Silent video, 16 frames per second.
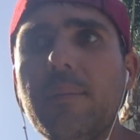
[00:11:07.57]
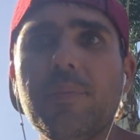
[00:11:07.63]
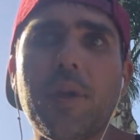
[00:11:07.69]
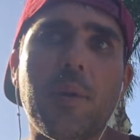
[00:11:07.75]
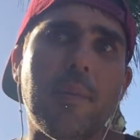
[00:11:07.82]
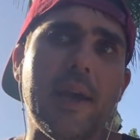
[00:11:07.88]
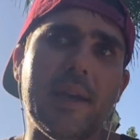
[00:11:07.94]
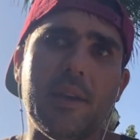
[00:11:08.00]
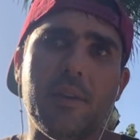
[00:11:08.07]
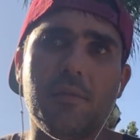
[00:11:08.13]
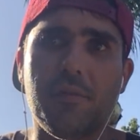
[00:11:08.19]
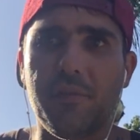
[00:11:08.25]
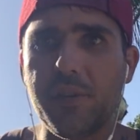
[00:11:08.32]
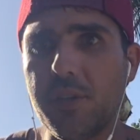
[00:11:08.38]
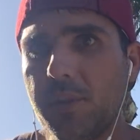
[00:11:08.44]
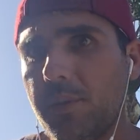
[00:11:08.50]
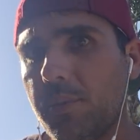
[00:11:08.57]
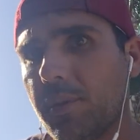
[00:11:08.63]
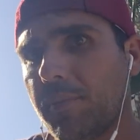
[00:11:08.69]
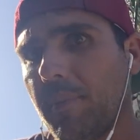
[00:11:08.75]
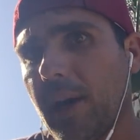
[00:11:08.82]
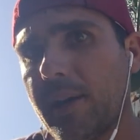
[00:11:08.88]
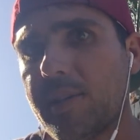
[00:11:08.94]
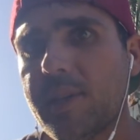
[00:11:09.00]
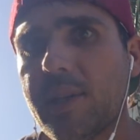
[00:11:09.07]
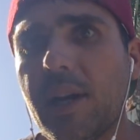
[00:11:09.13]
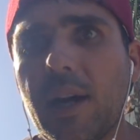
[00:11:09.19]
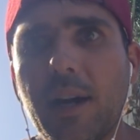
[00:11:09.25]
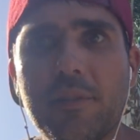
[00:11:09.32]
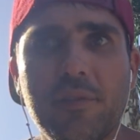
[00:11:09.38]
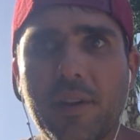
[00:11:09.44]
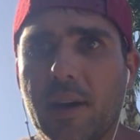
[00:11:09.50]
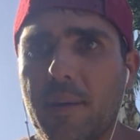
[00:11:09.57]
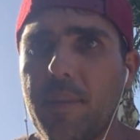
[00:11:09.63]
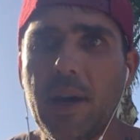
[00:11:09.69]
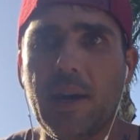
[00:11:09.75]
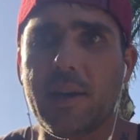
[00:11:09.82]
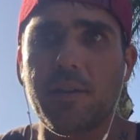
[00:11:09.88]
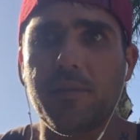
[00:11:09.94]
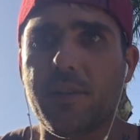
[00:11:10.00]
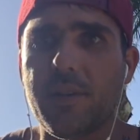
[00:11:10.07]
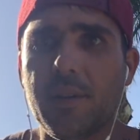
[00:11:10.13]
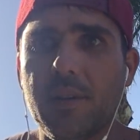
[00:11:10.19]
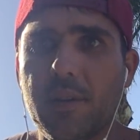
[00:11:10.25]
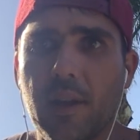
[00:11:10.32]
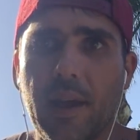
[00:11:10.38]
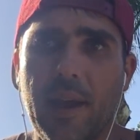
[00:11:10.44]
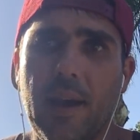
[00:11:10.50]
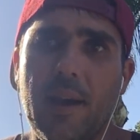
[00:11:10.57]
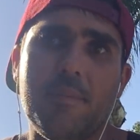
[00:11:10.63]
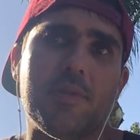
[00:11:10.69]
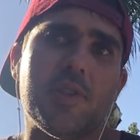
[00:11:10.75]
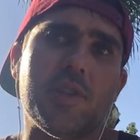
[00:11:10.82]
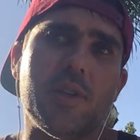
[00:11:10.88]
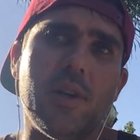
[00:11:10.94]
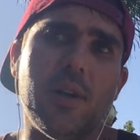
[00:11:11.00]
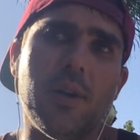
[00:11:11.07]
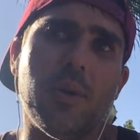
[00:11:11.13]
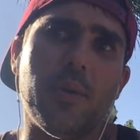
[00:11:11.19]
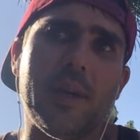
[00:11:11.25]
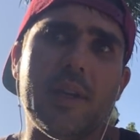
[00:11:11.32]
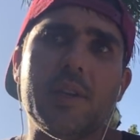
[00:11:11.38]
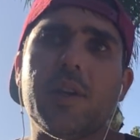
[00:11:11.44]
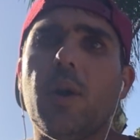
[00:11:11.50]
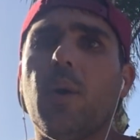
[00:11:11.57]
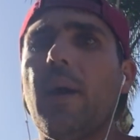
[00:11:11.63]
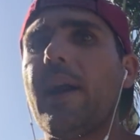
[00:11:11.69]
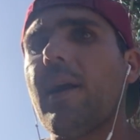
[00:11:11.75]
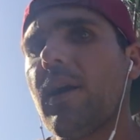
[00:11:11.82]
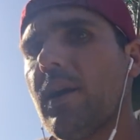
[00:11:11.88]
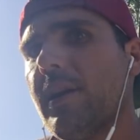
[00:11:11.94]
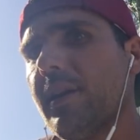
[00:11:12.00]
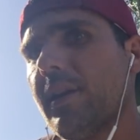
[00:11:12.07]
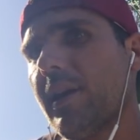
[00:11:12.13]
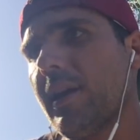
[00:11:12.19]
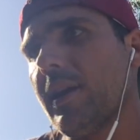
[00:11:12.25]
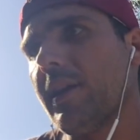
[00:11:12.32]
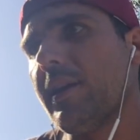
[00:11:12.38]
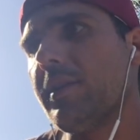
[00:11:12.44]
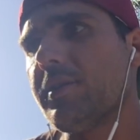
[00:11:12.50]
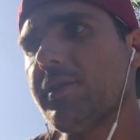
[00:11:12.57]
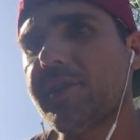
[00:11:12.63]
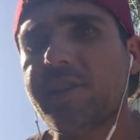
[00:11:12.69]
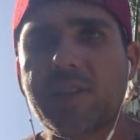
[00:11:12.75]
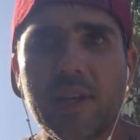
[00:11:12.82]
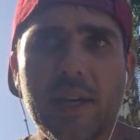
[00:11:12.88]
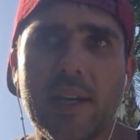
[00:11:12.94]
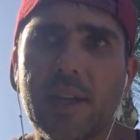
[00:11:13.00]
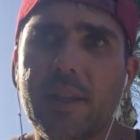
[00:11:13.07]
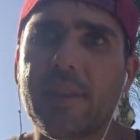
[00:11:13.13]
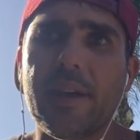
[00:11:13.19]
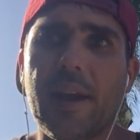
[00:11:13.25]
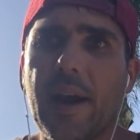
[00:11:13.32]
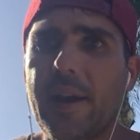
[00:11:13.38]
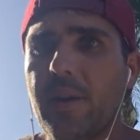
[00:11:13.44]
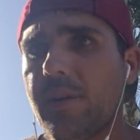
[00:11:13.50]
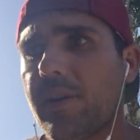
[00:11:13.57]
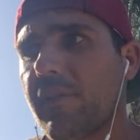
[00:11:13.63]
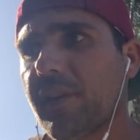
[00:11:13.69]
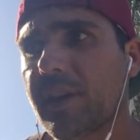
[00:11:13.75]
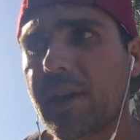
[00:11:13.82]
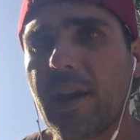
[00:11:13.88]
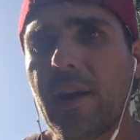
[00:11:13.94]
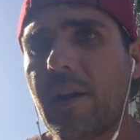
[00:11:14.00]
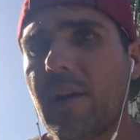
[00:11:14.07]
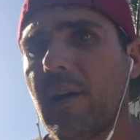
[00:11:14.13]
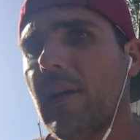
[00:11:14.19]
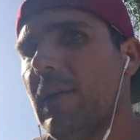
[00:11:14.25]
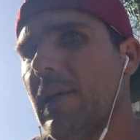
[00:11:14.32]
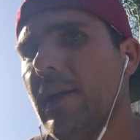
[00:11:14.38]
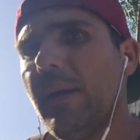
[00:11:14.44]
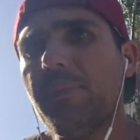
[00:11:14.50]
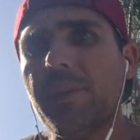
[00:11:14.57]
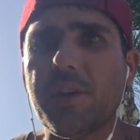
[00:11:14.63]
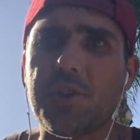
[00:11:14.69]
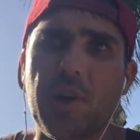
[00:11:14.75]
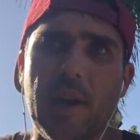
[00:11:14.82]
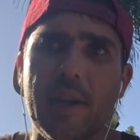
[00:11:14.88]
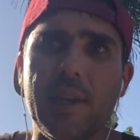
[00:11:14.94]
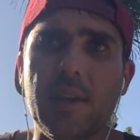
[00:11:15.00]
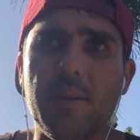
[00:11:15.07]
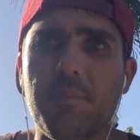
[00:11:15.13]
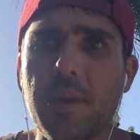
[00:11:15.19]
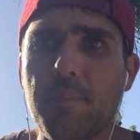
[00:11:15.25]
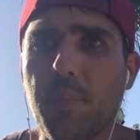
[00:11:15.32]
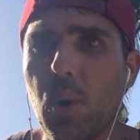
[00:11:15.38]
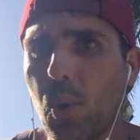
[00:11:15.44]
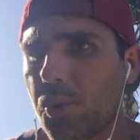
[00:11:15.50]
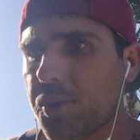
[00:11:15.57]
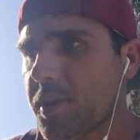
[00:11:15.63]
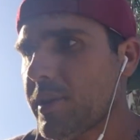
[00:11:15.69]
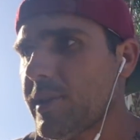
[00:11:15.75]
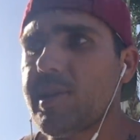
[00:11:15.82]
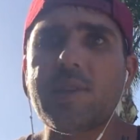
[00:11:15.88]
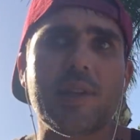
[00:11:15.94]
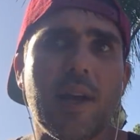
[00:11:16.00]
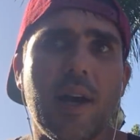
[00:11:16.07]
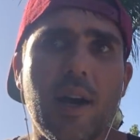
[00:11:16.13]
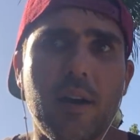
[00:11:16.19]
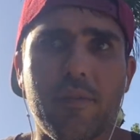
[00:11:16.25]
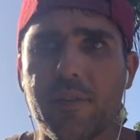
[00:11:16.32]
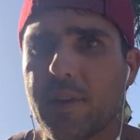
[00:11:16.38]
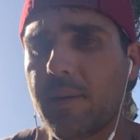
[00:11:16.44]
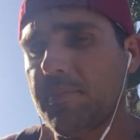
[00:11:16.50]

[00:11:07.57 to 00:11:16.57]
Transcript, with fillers: They're making food with my stuff, and I'm not even like, I'm so incoherent and sick that I don't even care. They try to give me bowls of this stuff, and